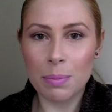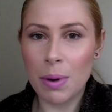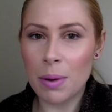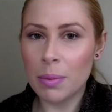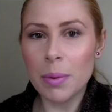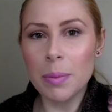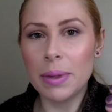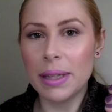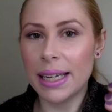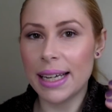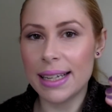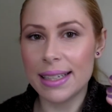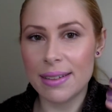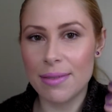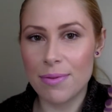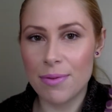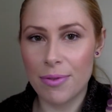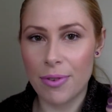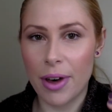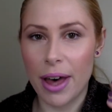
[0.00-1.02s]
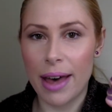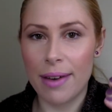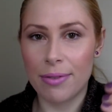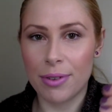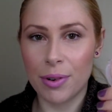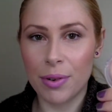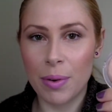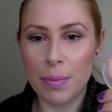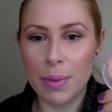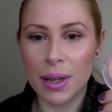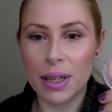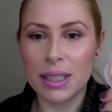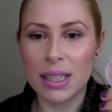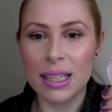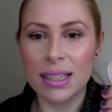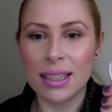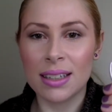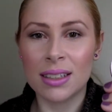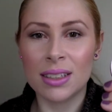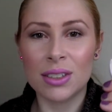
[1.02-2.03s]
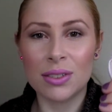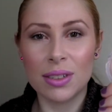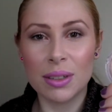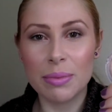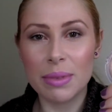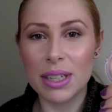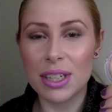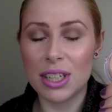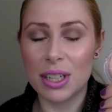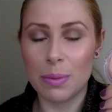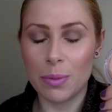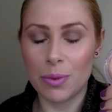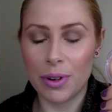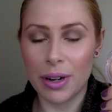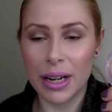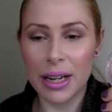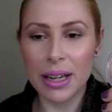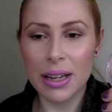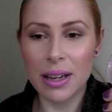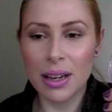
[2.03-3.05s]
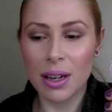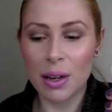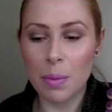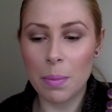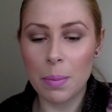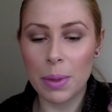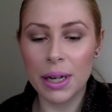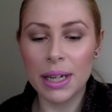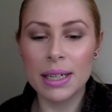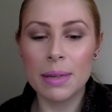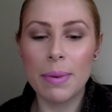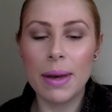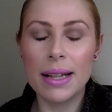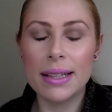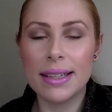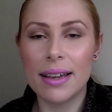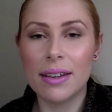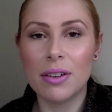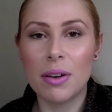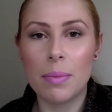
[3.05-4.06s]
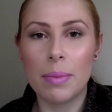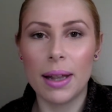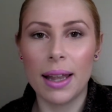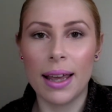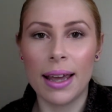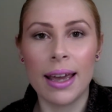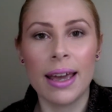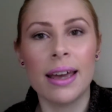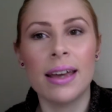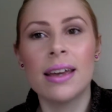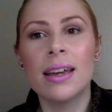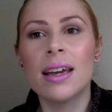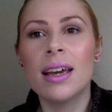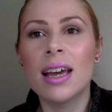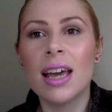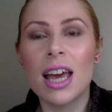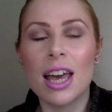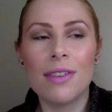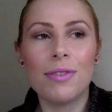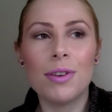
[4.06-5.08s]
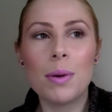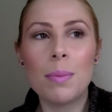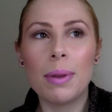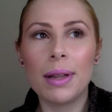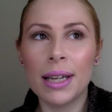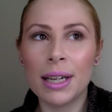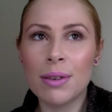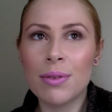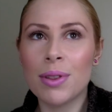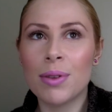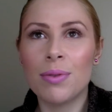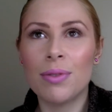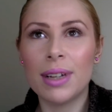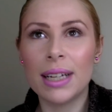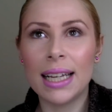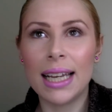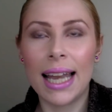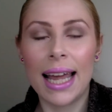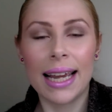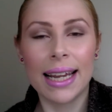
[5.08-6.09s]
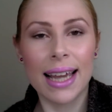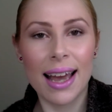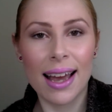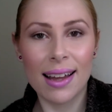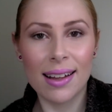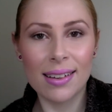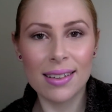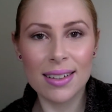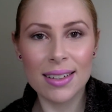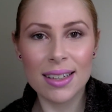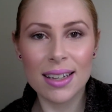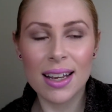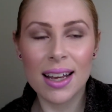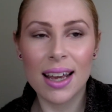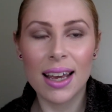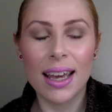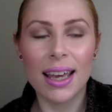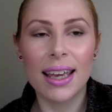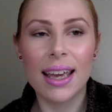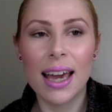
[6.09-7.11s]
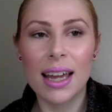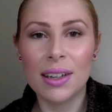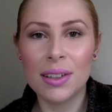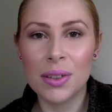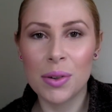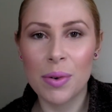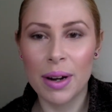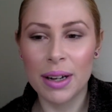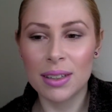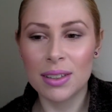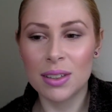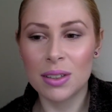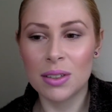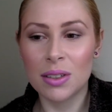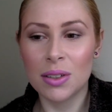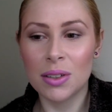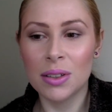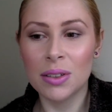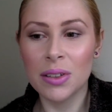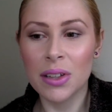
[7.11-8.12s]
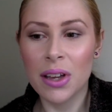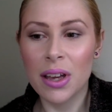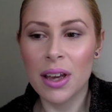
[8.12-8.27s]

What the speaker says: probably isn't for everyone because it's extremely shimmery, but it depends how you apply it. If you apply it with a really light hand, it can look quite subtle.